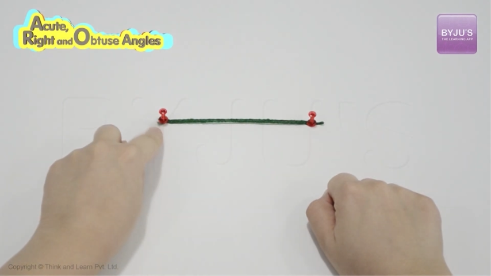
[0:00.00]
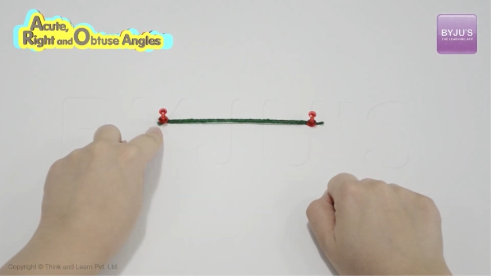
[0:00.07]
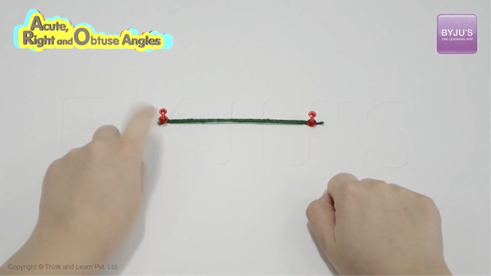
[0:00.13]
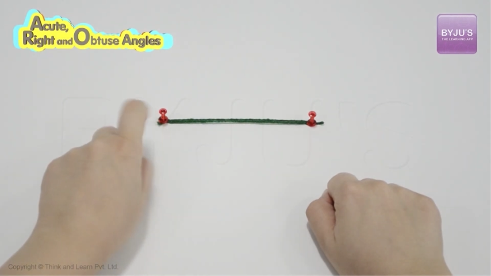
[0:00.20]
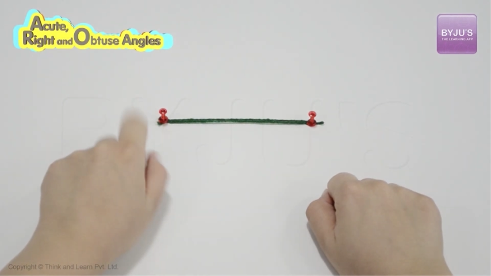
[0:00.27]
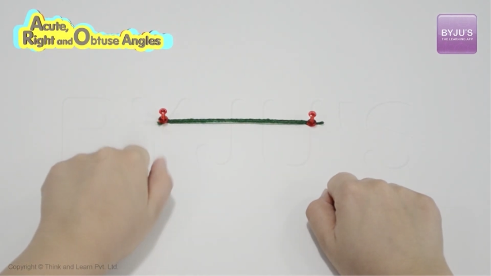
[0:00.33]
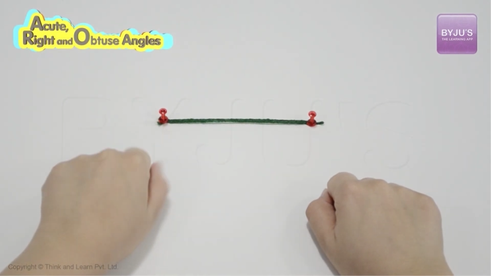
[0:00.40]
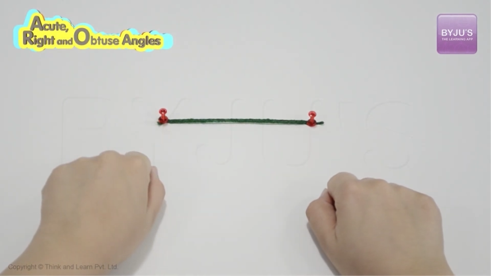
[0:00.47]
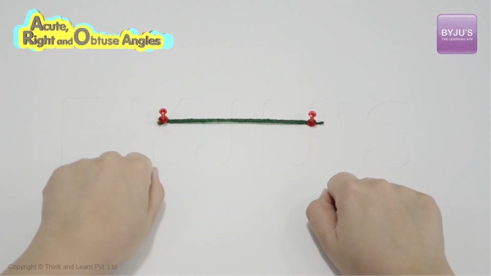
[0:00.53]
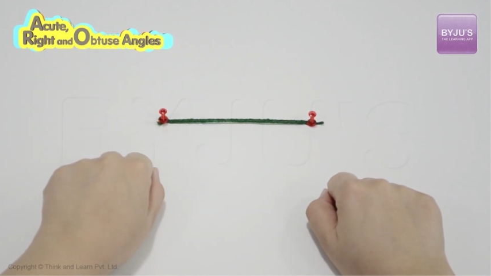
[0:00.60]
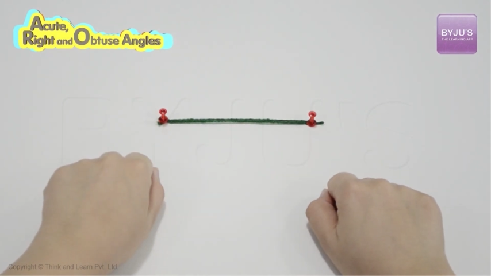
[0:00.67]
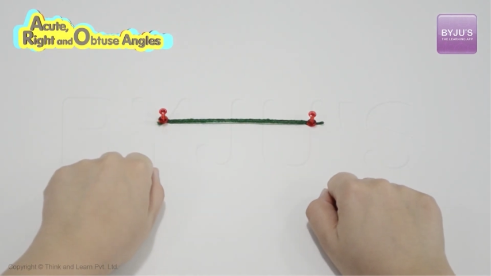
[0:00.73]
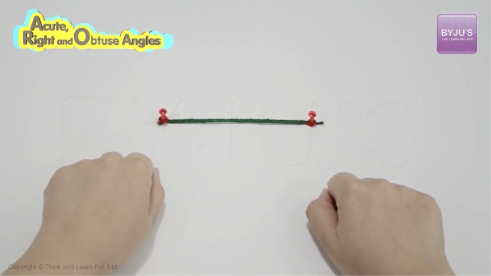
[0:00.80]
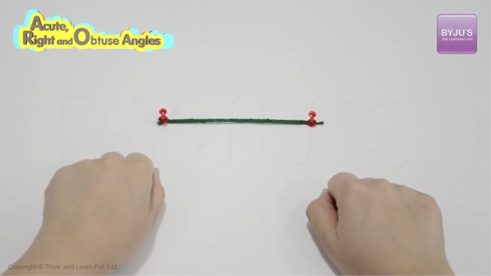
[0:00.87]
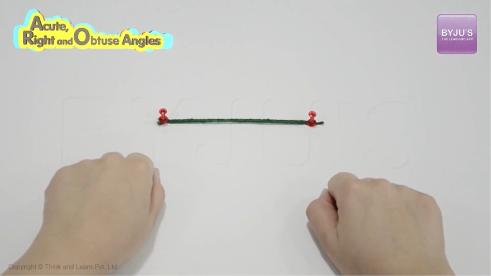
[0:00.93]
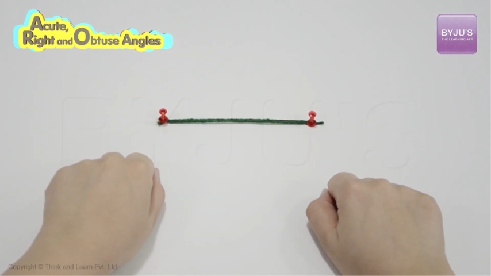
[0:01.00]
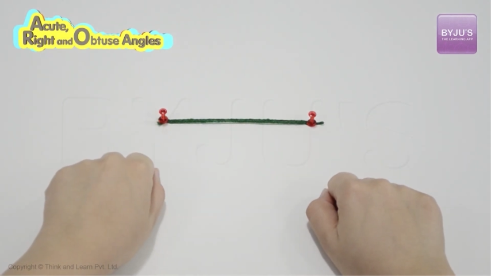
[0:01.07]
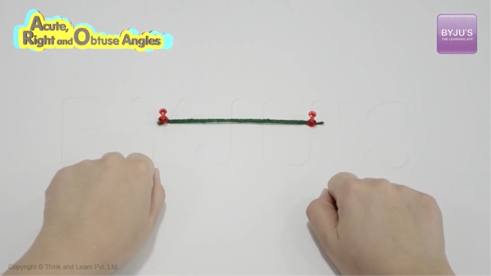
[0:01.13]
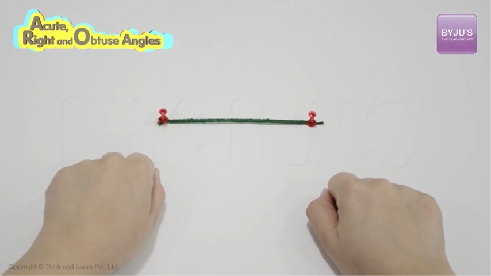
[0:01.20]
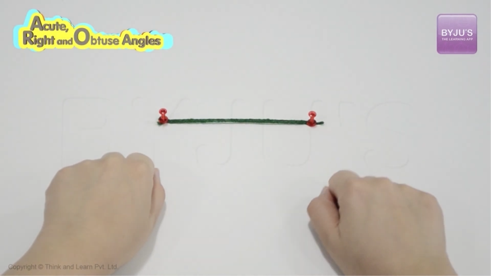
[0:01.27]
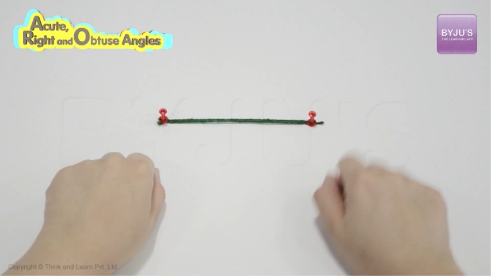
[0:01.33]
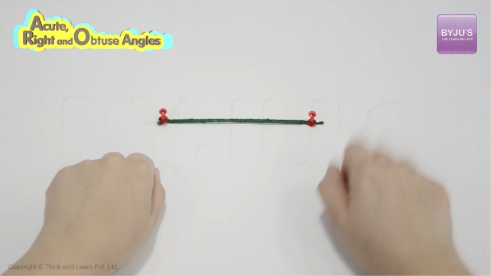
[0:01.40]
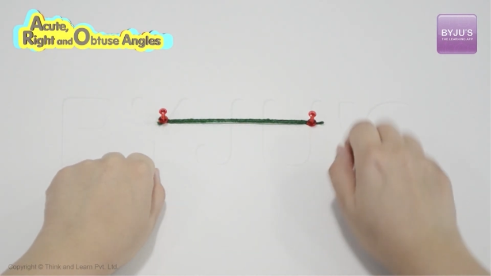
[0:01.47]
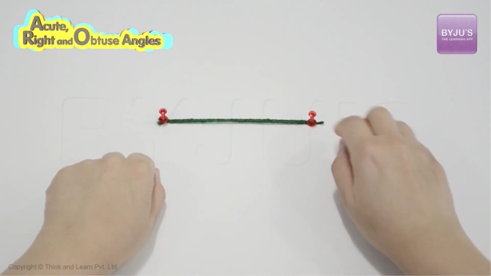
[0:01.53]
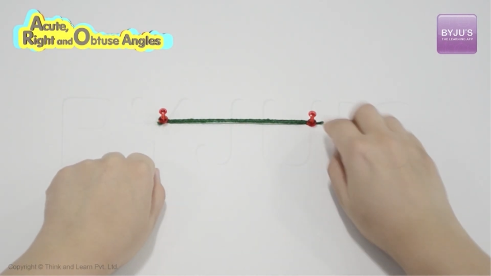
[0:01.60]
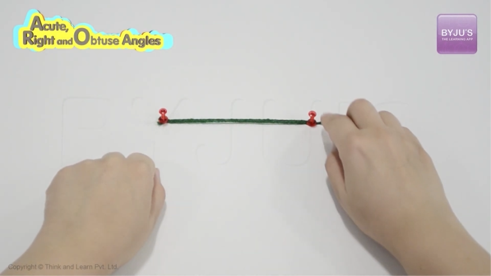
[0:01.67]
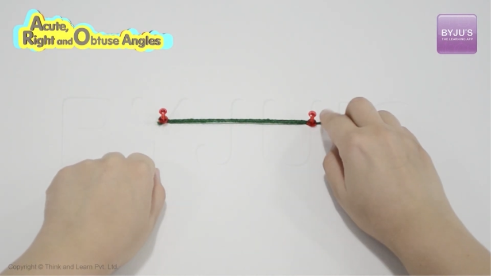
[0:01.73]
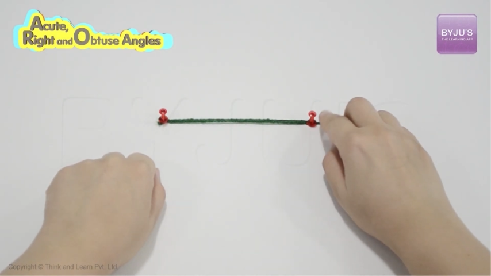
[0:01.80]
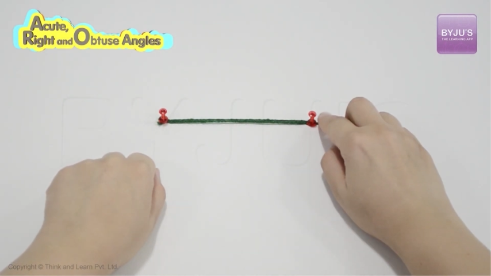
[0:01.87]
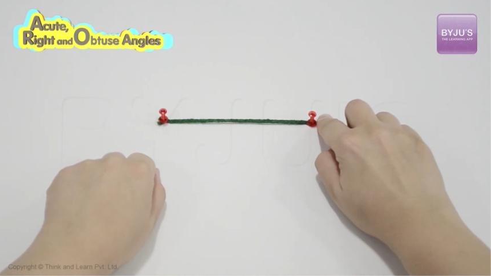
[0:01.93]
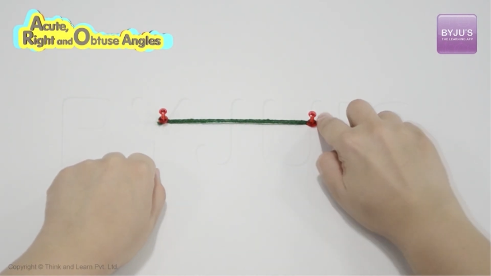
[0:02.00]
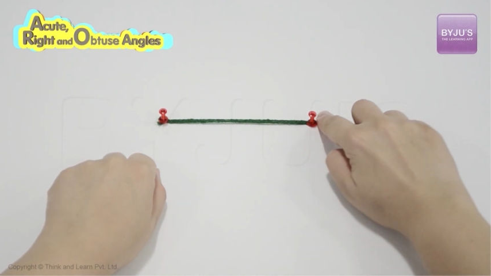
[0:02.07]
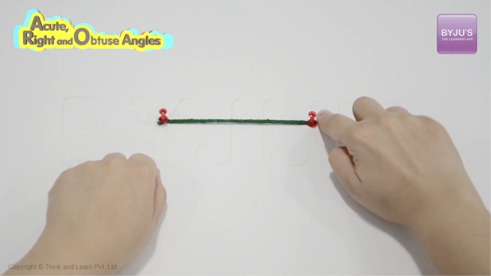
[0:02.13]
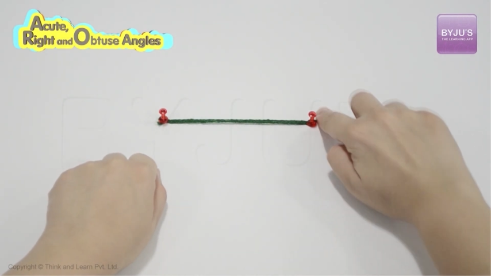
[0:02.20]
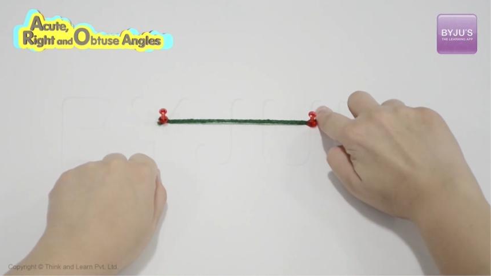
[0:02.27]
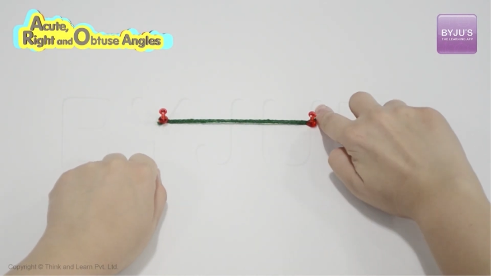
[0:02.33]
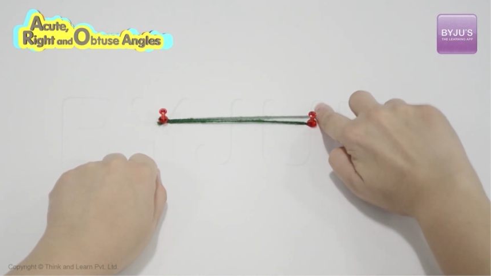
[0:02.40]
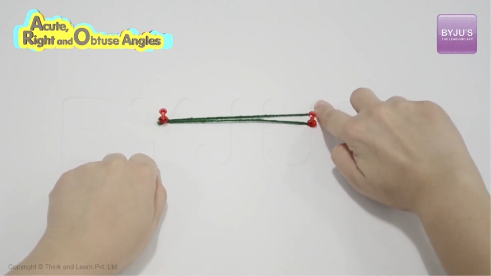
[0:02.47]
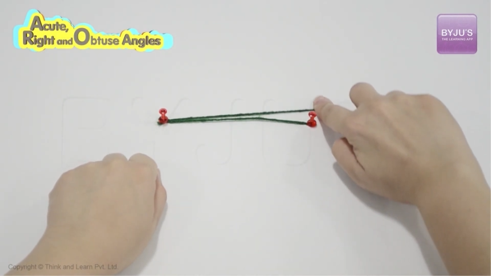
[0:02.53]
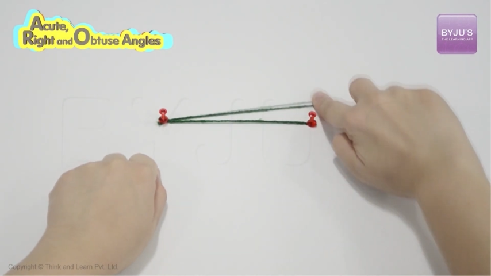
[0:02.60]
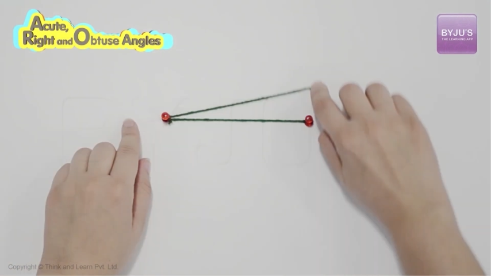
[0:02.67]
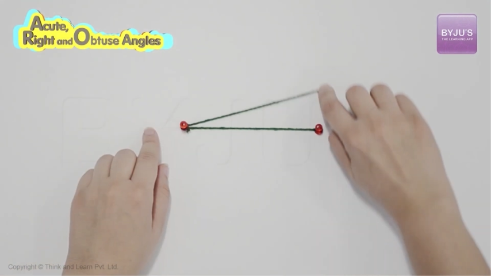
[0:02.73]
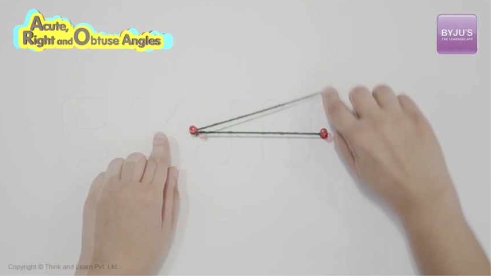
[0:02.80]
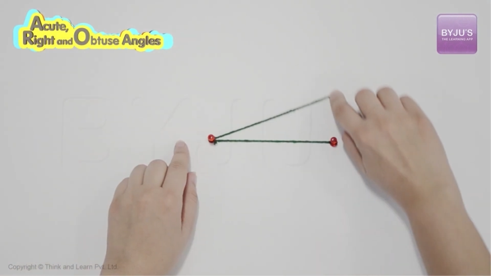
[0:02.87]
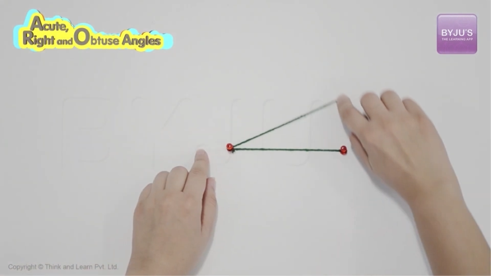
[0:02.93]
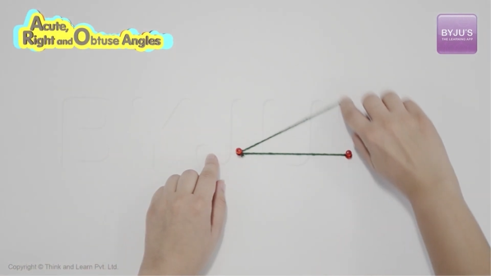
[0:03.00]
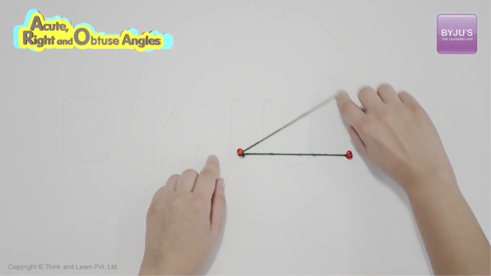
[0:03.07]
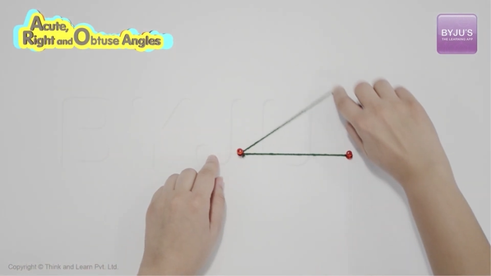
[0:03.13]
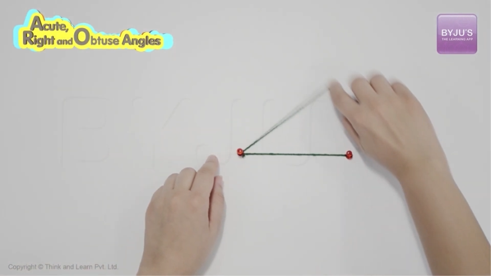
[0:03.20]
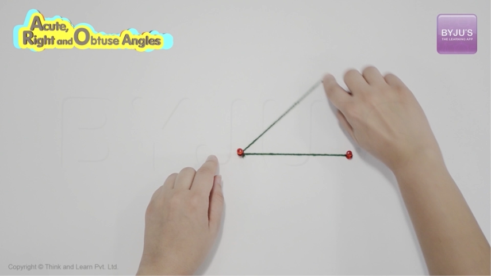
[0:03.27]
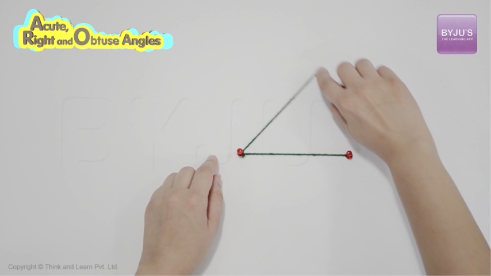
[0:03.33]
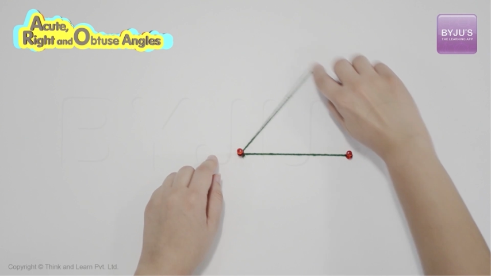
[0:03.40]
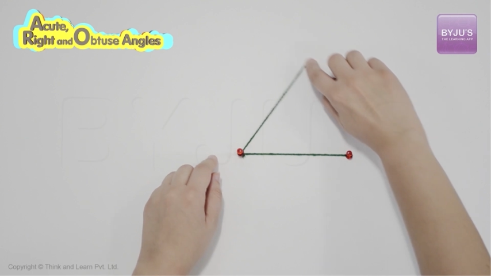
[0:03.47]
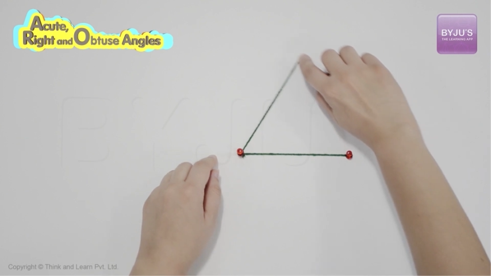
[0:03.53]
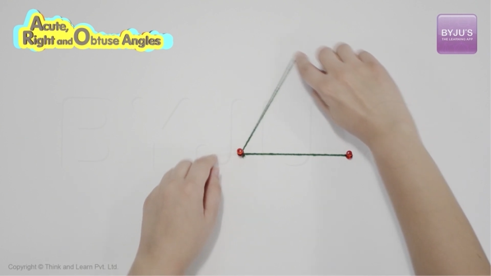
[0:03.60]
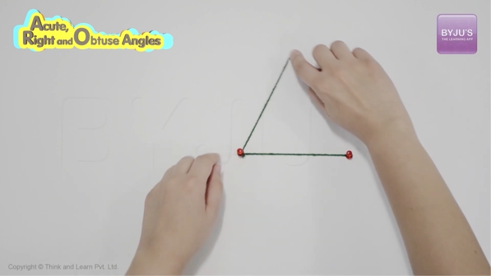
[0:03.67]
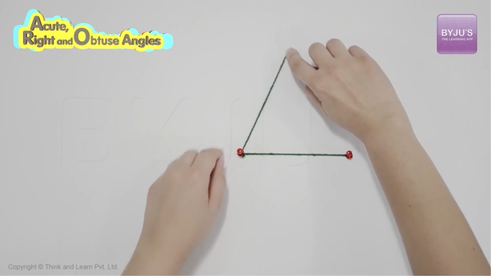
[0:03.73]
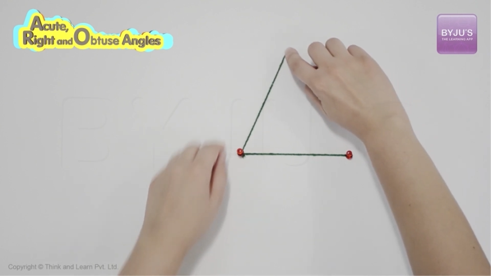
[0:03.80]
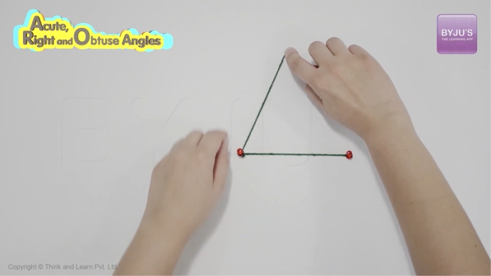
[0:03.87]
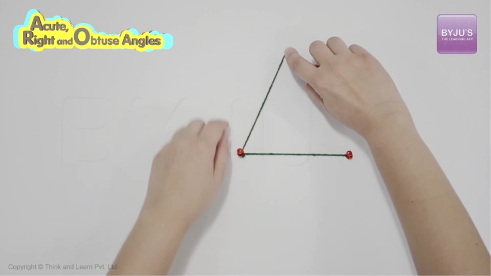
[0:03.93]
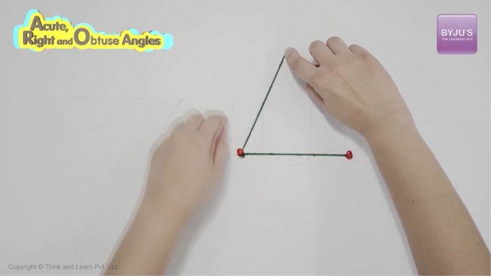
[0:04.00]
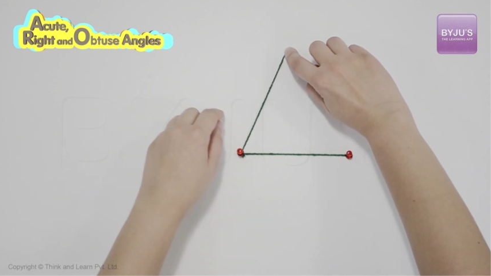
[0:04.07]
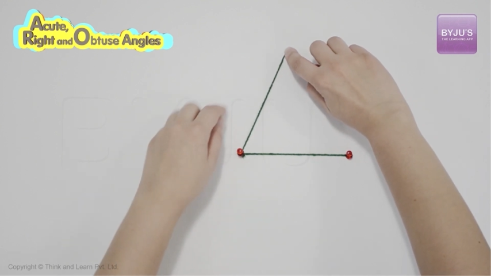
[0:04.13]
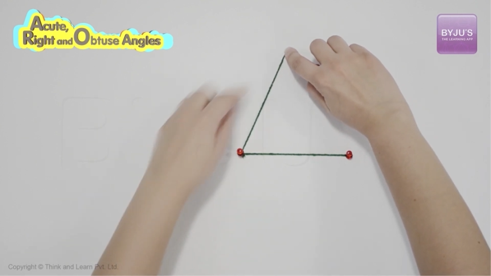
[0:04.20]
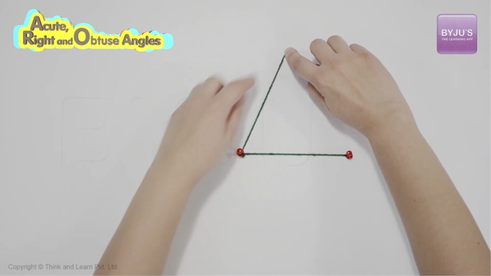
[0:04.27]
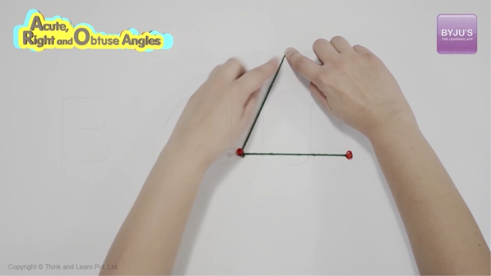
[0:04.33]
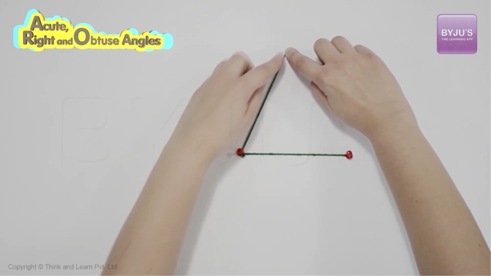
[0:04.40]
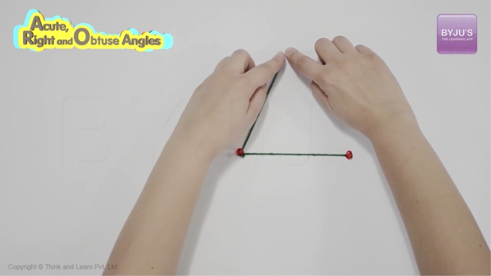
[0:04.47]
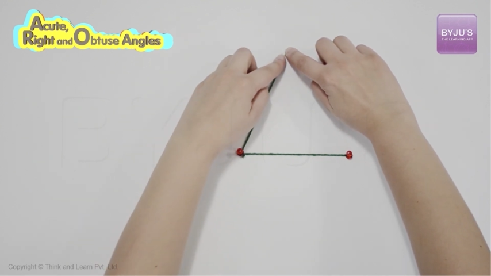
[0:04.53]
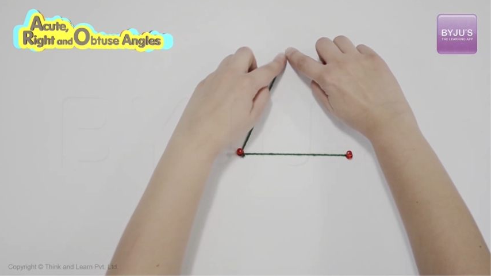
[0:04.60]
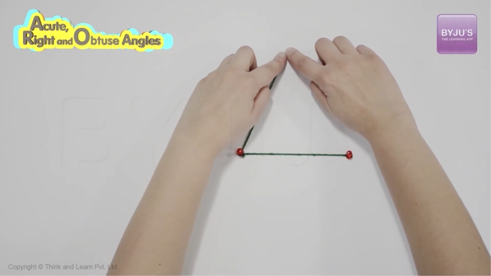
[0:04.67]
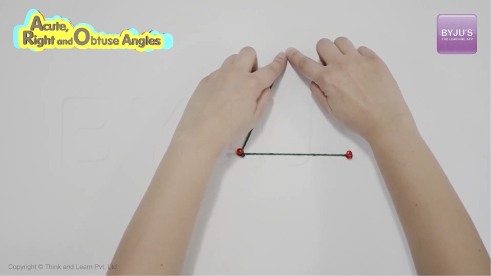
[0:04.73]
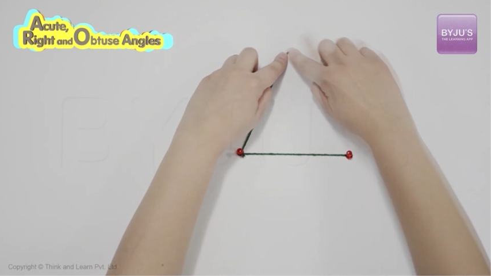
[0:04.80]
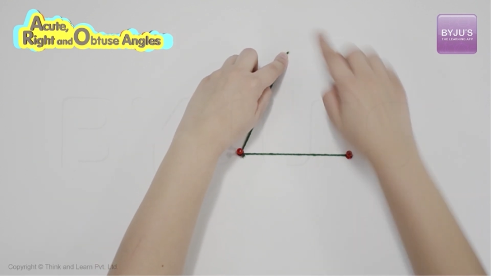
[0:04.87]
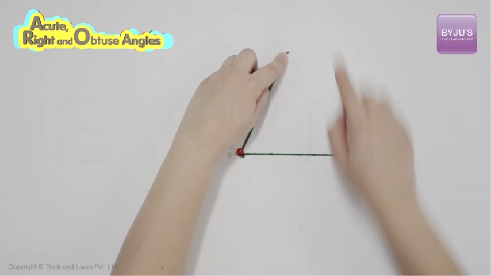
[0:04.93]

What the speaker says: Nobody's mouth can be seen.